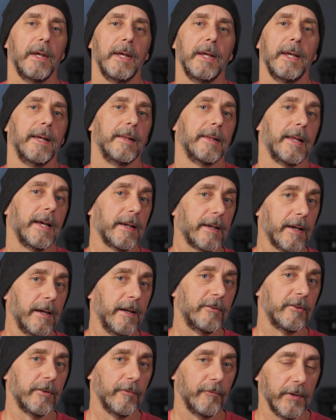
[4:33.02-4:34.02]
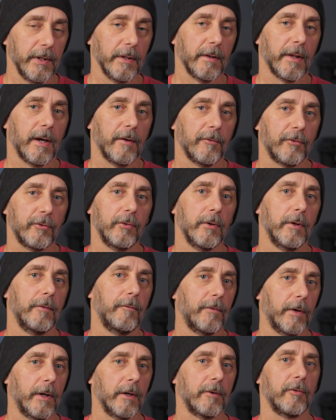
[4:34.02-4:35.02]
In that case, the V.Lav
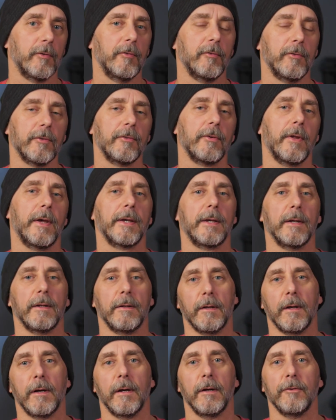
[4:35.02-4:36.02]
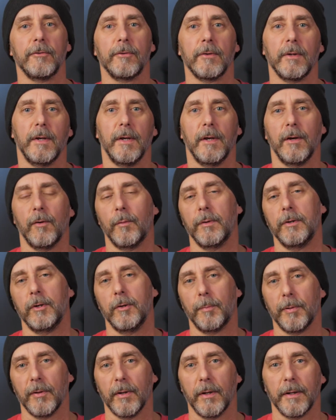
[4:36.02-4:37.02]
should function just like it does when
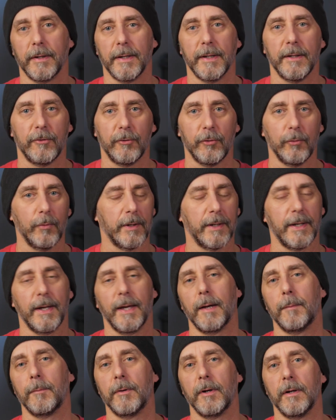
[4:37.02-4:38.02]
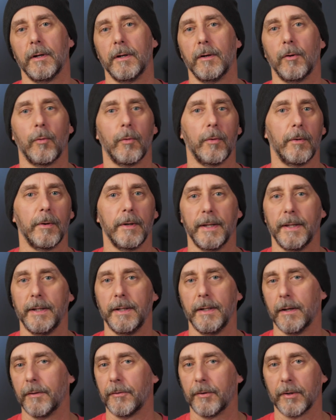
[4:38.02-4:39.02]
you plug into a camera or
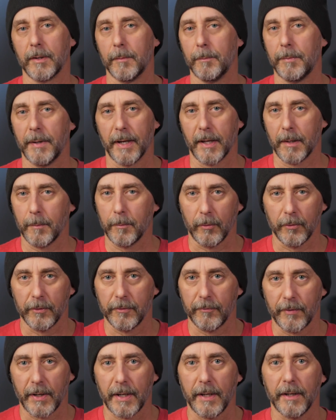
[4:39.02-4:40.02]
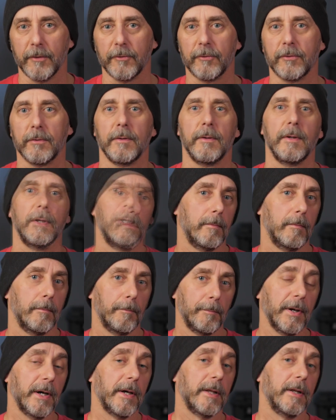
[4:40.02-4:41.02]
any other compatible device.
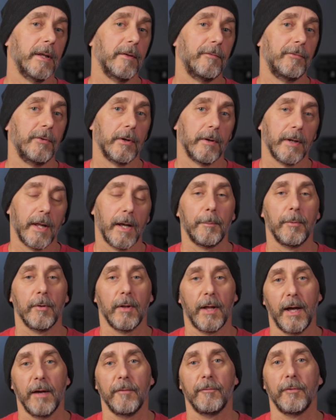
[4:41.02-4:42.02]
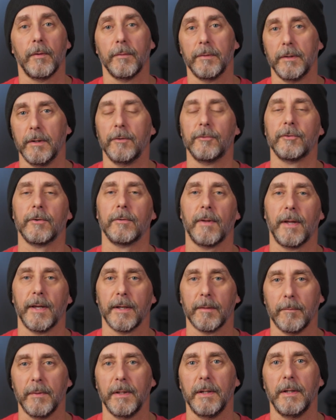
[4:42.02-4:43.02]
But if you're an Apple iPhone user
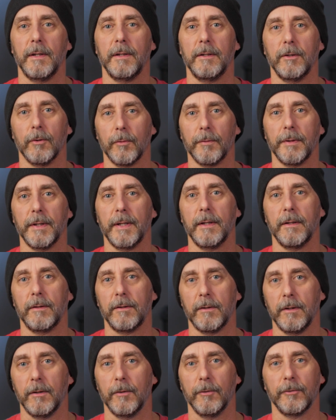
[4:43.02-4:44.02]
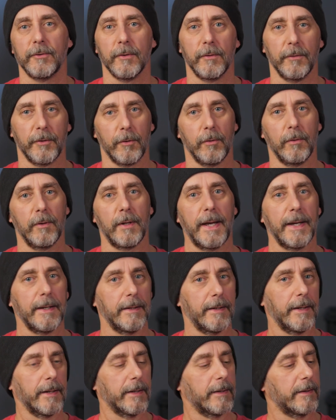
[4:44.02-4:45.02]
like me, you'll need to use the little
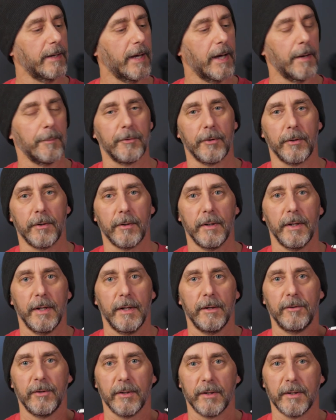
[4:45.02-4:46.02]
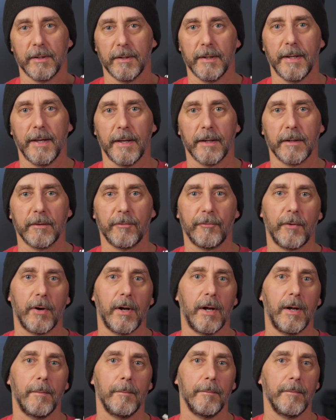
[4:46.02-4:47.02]
lightning adapter to connect
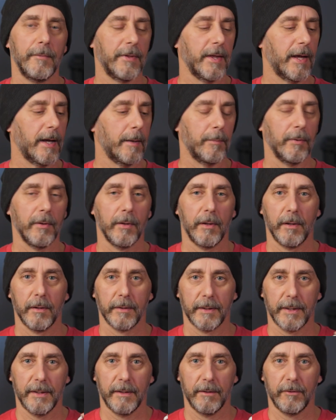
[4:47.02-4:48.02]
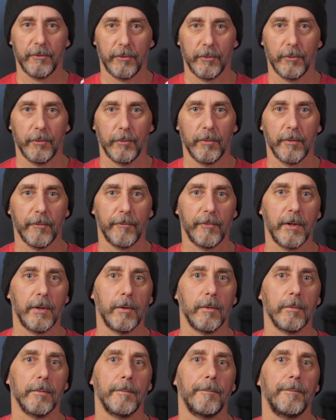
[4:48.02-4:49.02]
from that plug into the
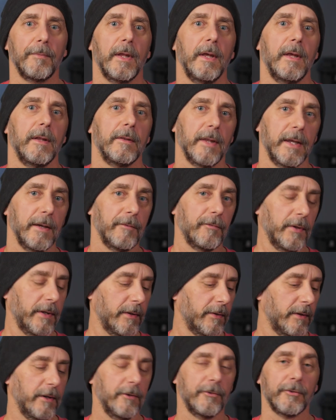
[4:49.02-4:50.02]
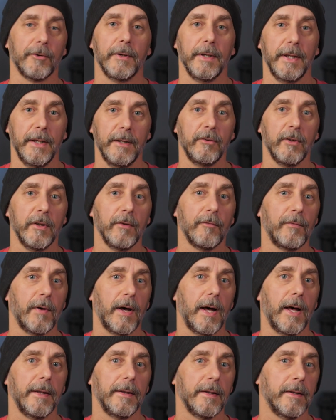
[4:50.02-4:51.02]
phone. Thankfully, these are easy to
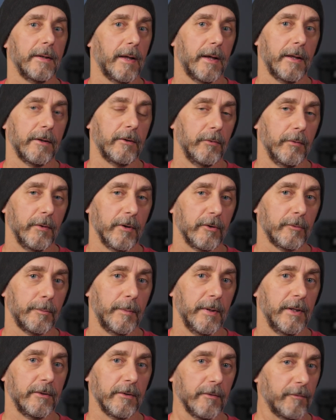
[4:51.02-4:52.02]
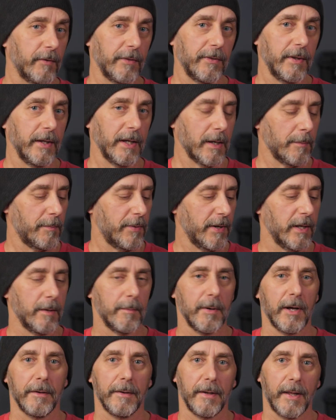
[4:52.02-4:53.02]
find and not too expensive. I think I paid
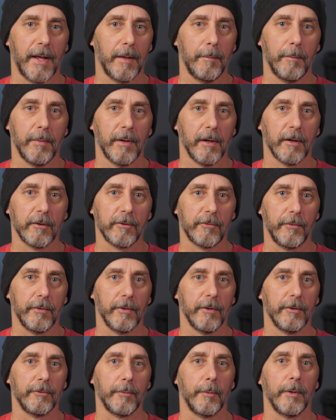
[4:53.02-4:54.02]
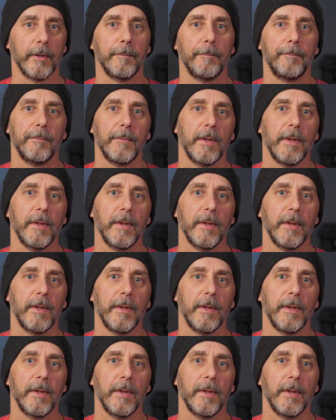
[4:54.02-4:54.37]
about $9 for this one.